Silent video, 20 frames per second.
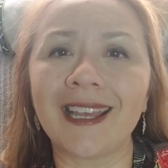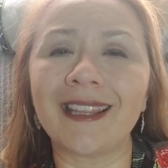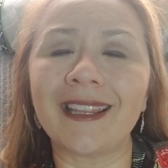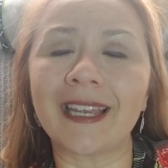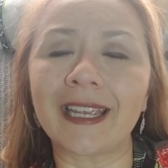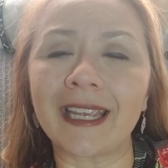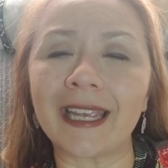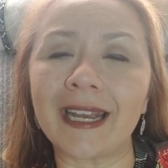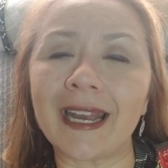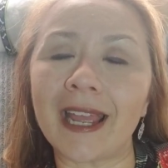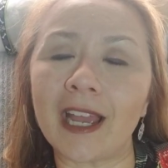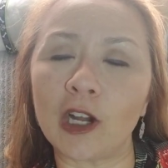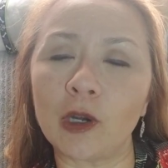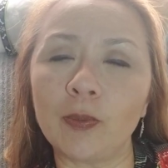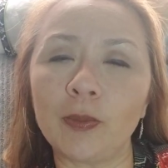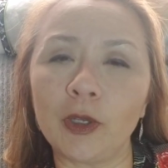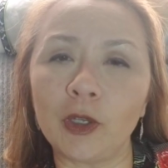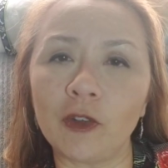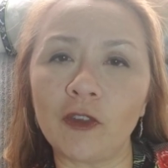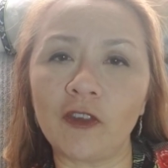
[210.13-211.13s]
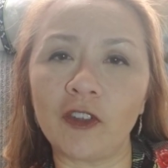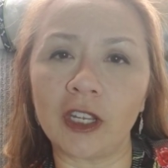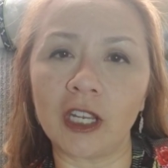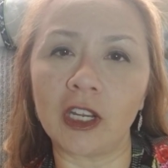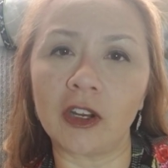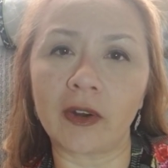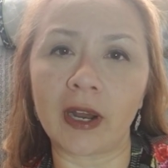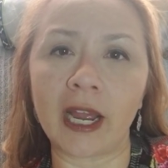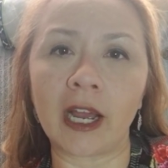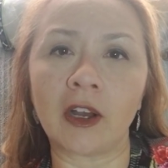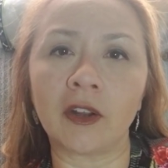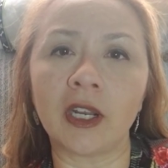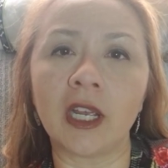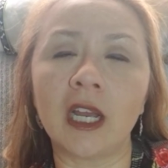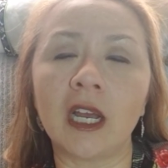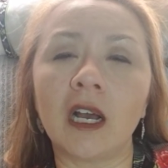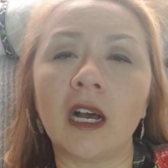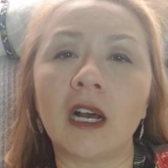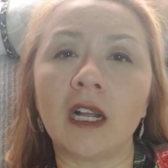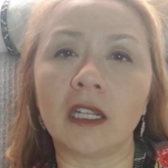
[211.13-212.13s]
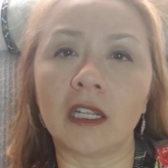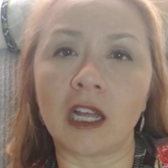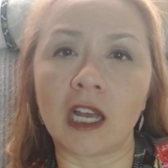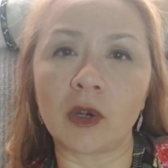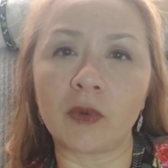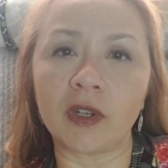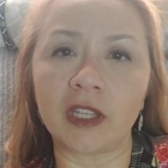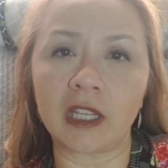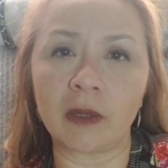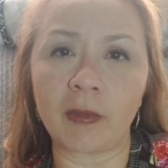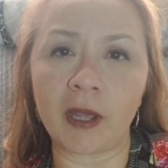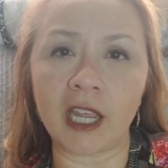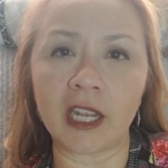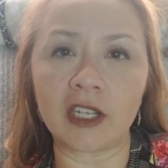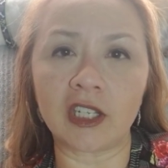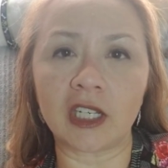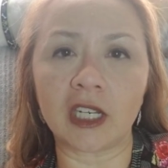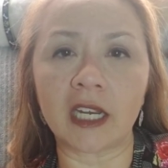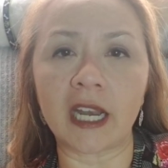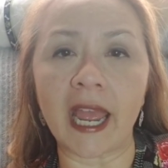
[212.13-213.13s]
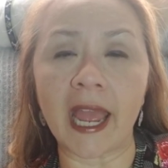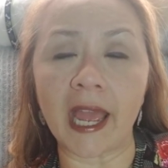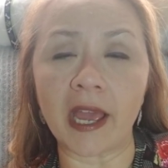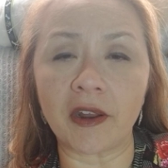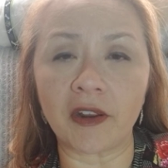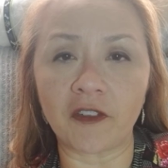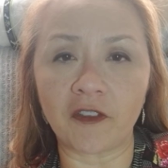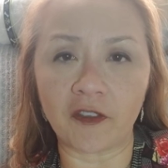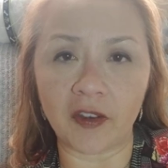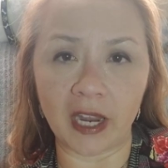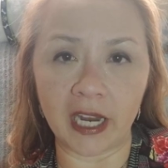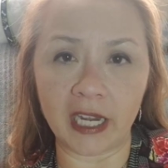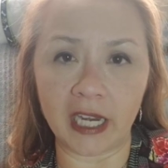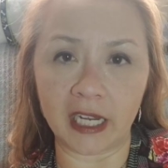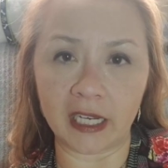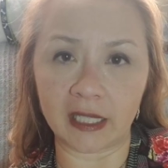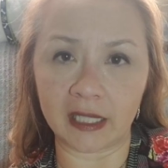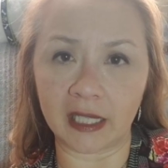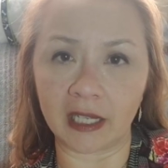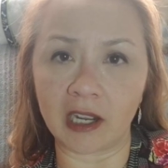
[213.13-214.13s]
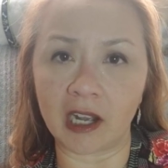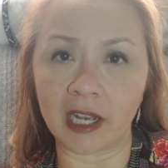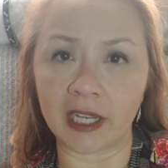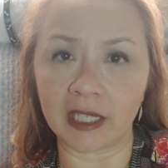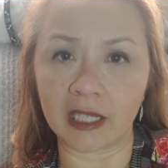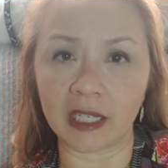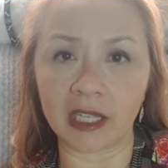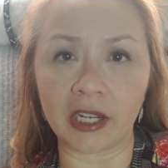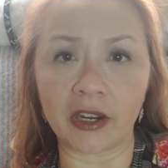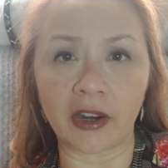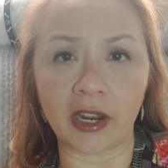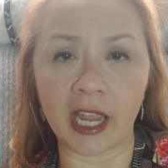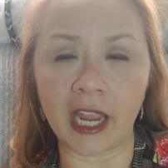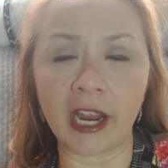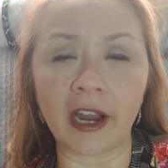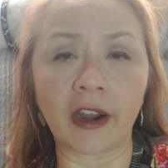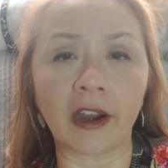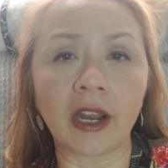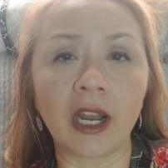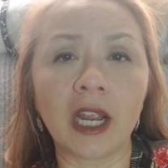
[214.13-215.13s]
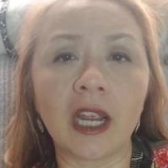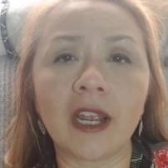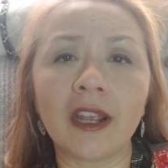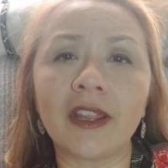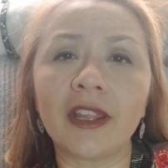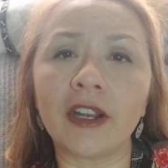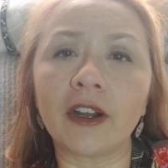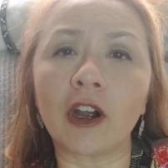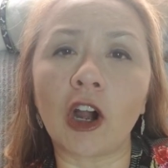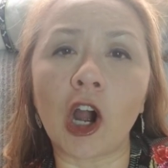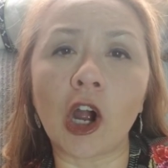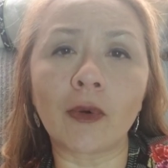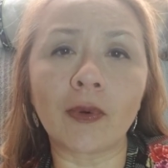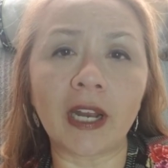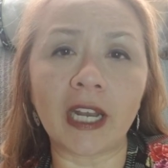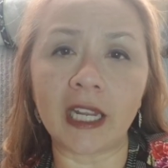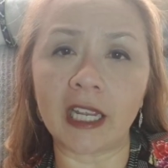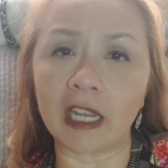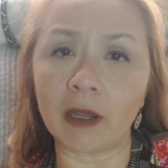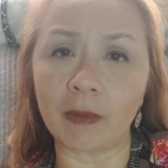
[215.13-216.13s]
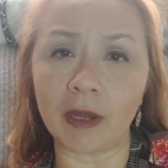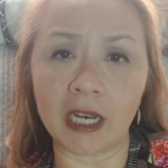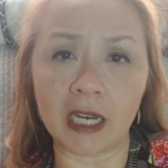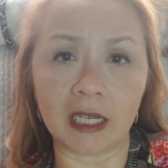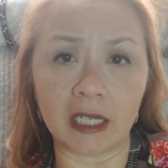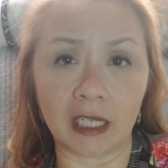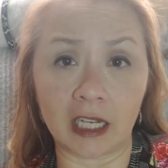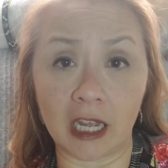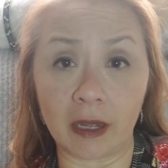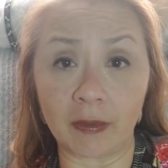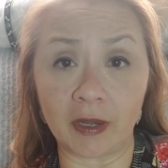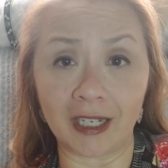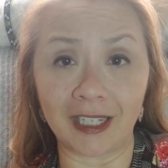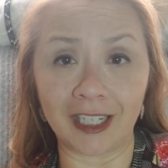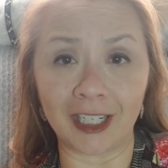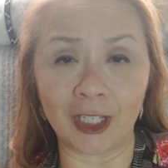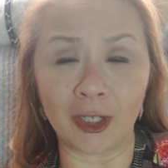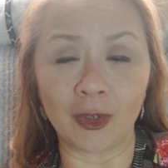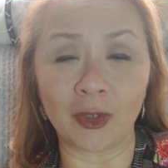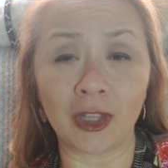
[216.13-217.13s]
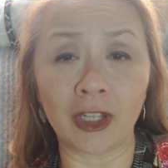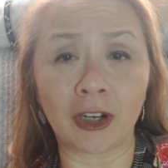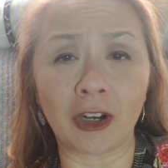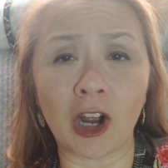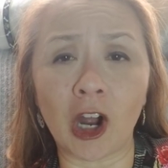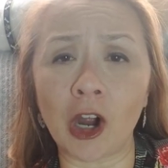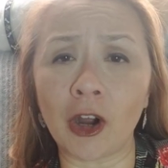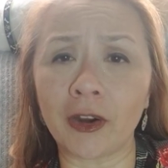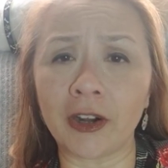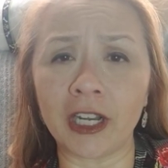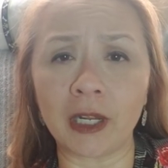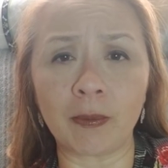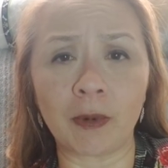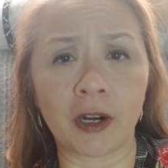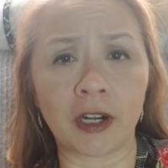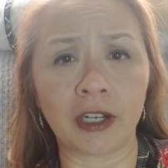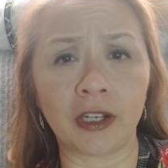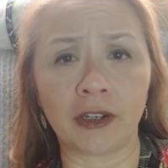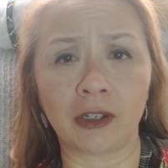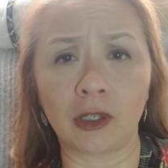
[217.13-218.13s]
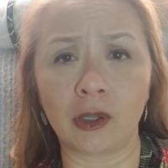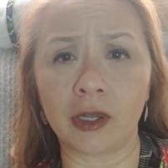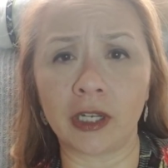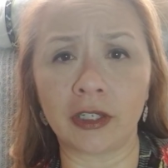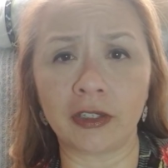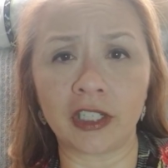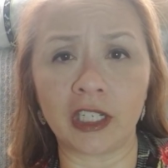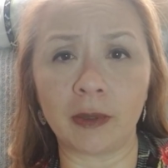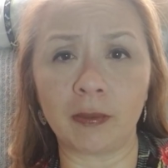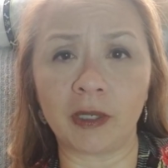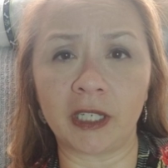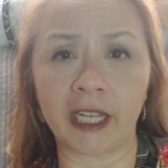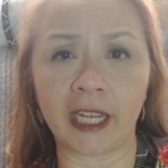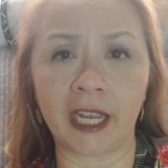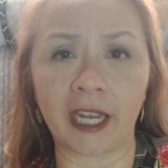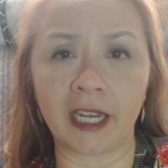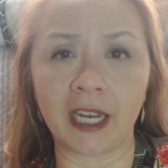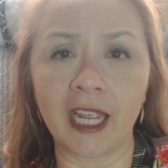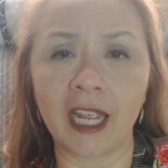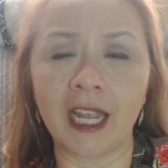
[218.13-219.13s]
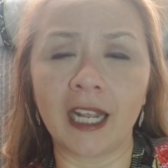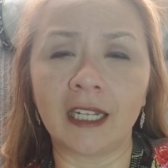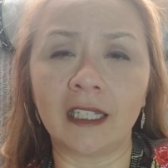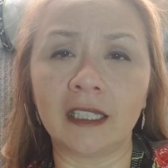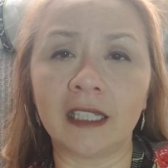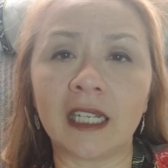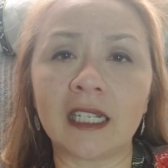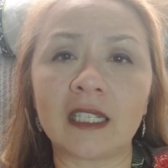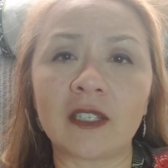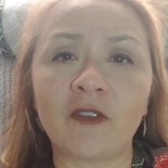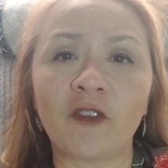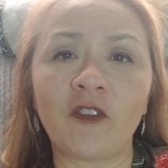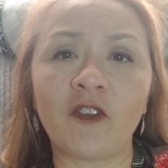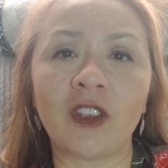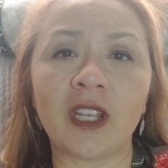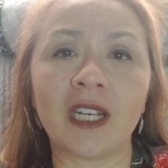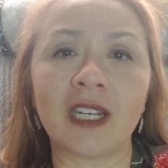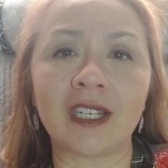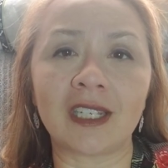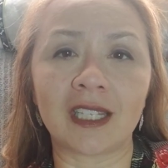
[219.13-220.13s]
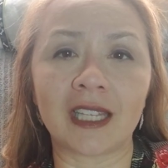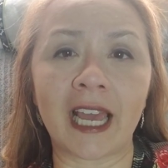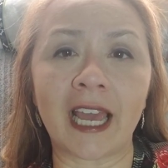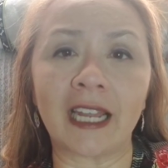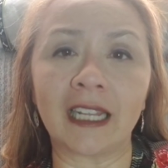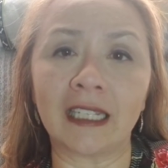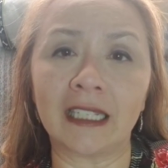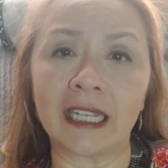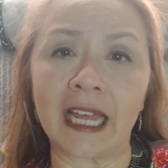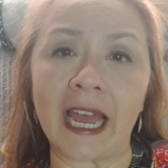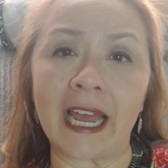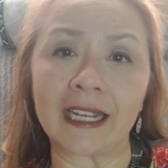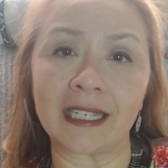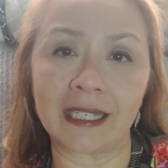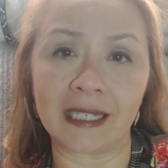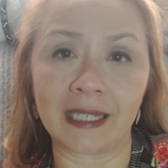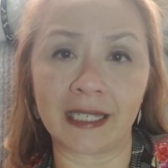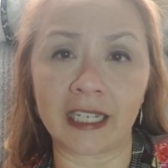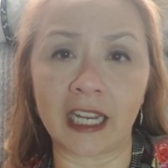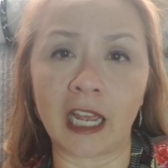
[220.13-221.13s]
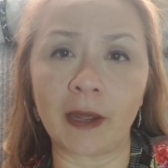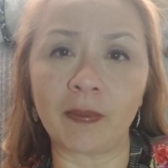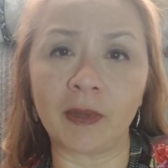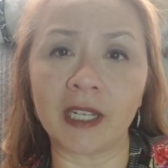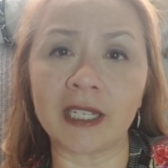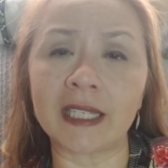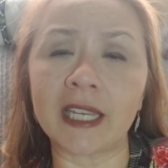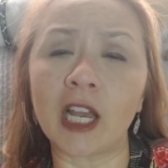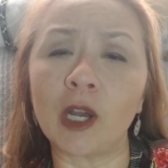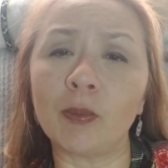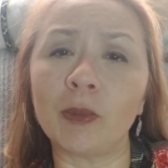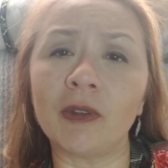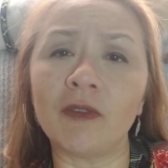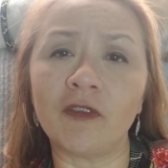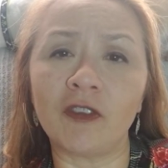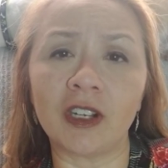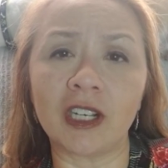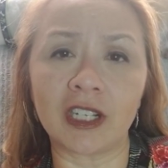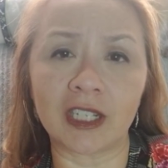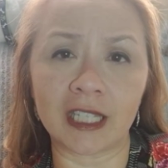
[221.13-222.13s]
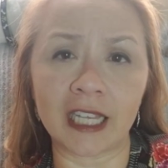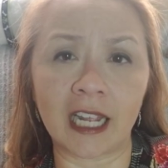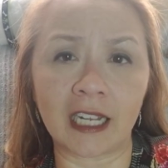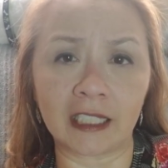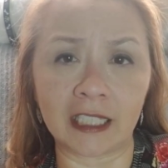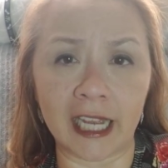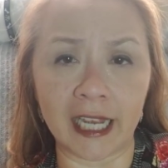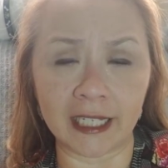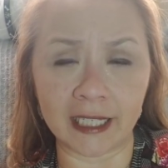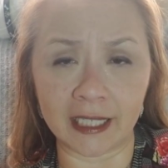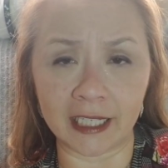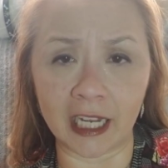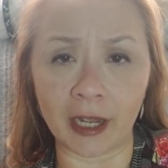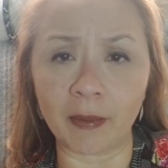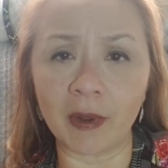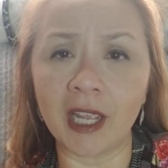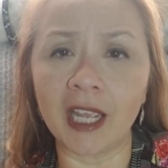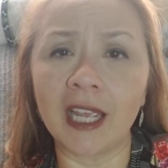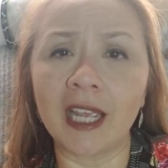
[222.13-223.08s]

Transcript: that can help you figure out, along with the patient, how to finance the cost of their care. They're already committed to coming to you. They're already part of your loyalty plan. Let's finish that last step. Let's help them finish that last step